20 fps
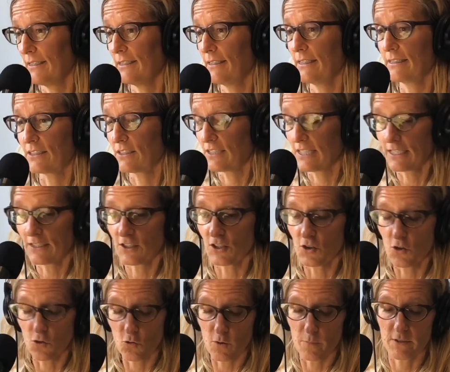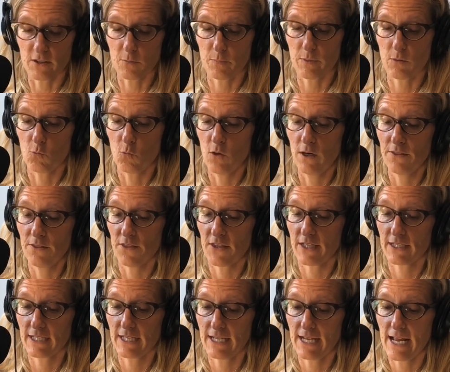It's enormous, but one
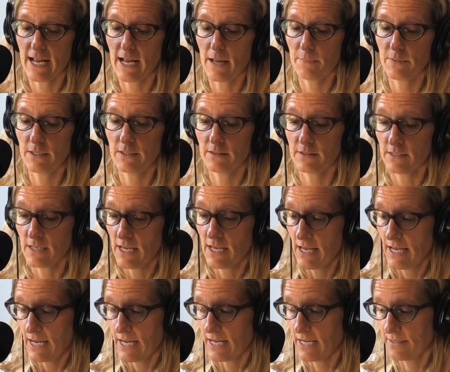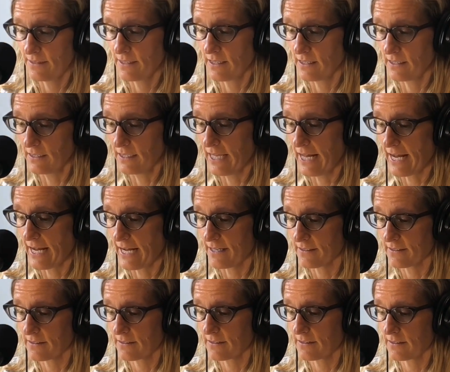thing that happened within the
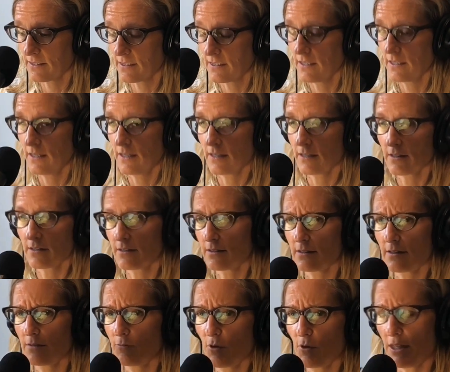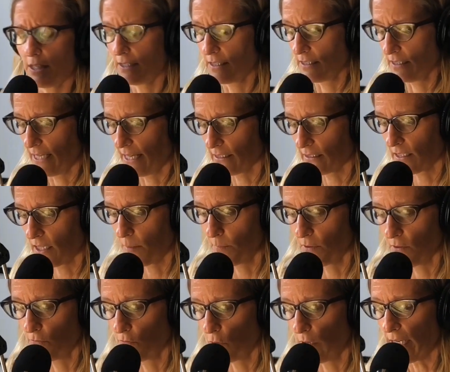last
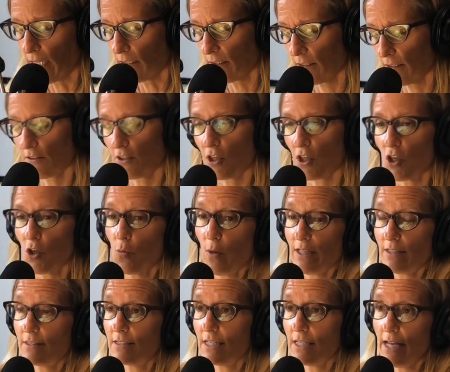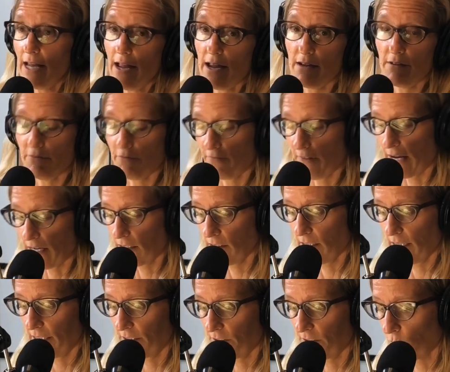couple of weeks is the USDA
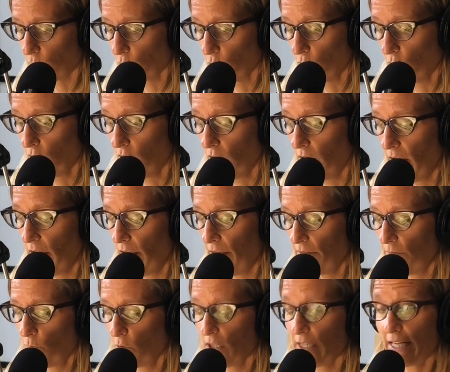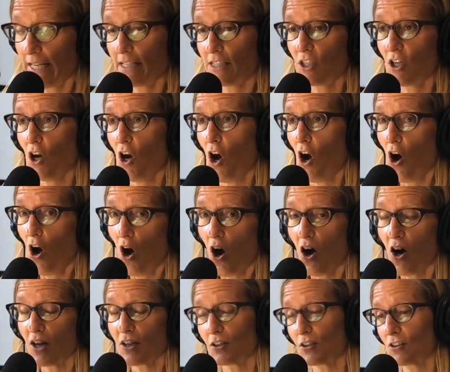finalized a rule related to
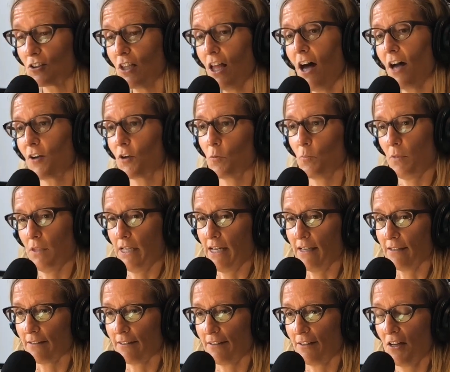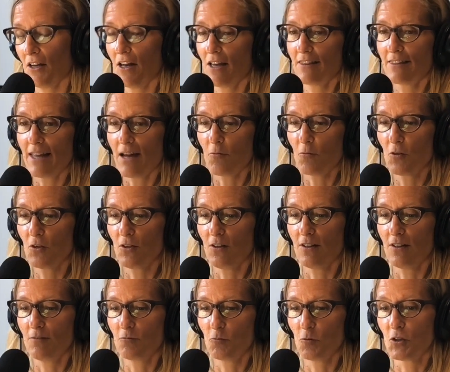hog slaughter plants that
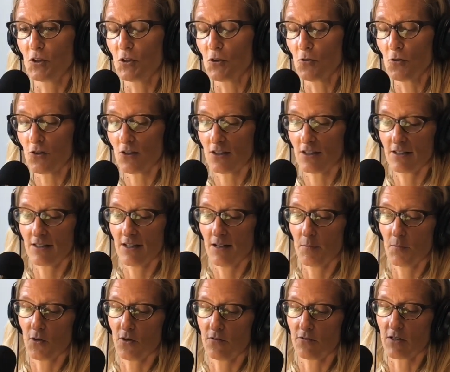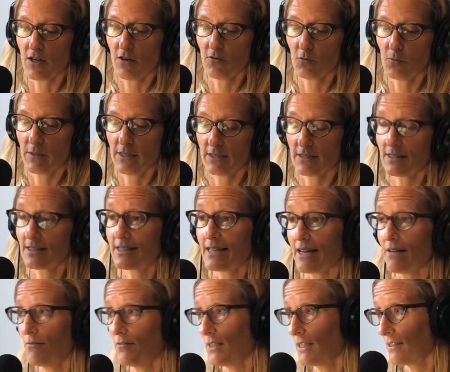will reduce the number of government
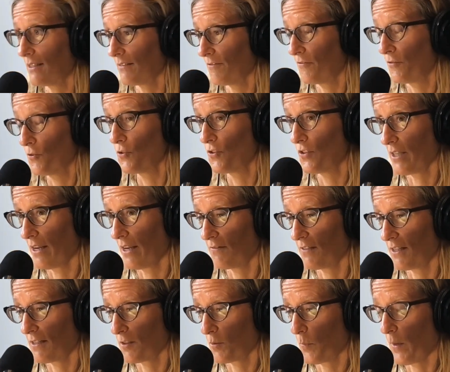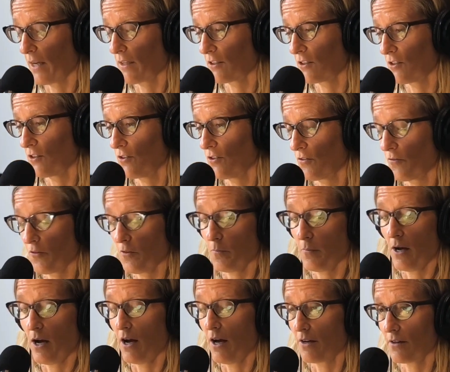food safety inspectors
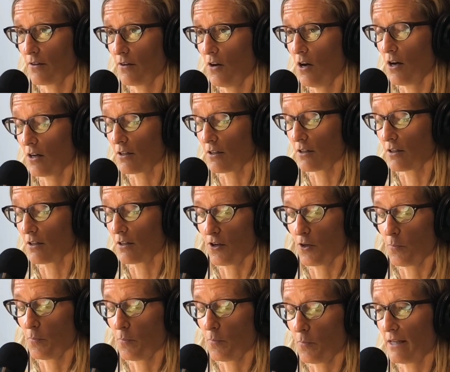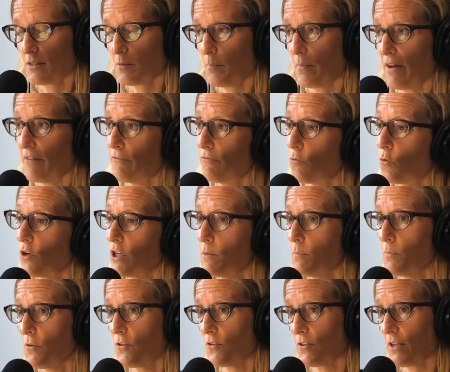from hog slaughter plants by
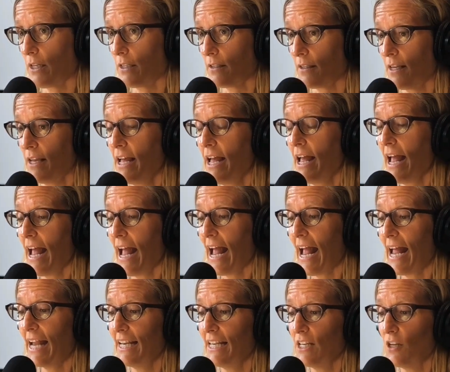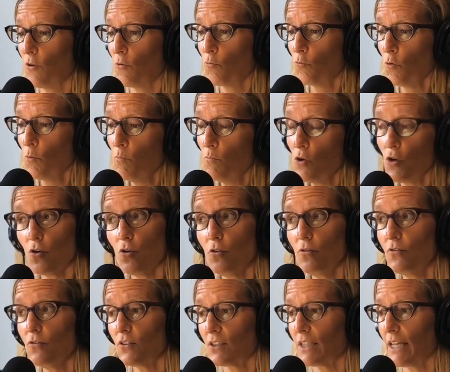40%, and it
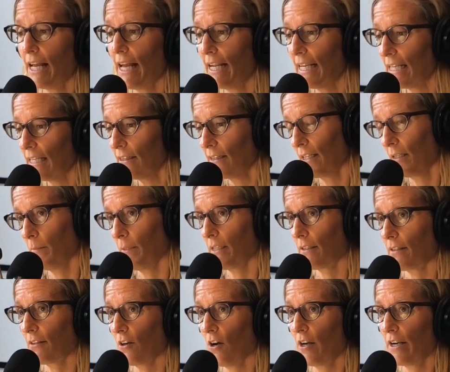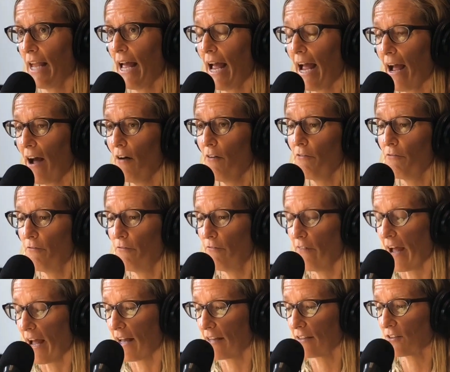removes any limit on how
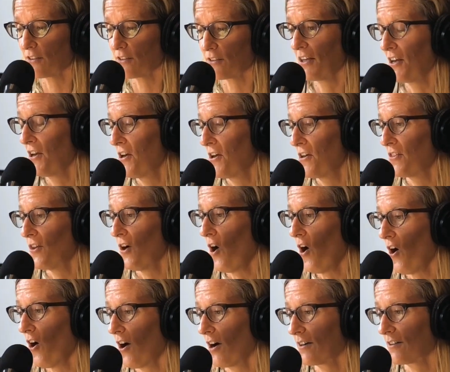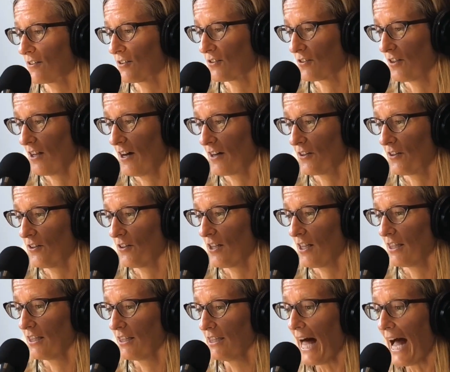fast the hog slaughter
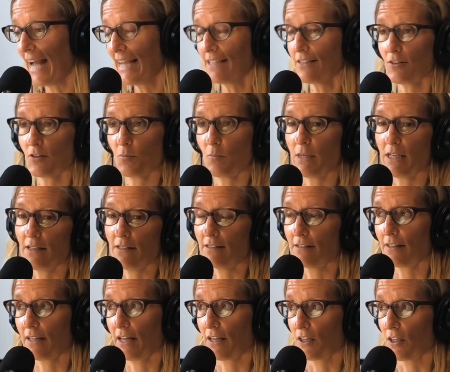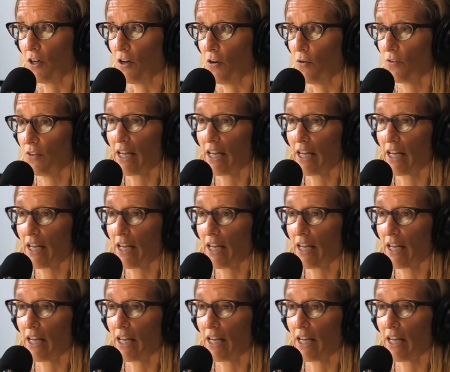line speeds can go.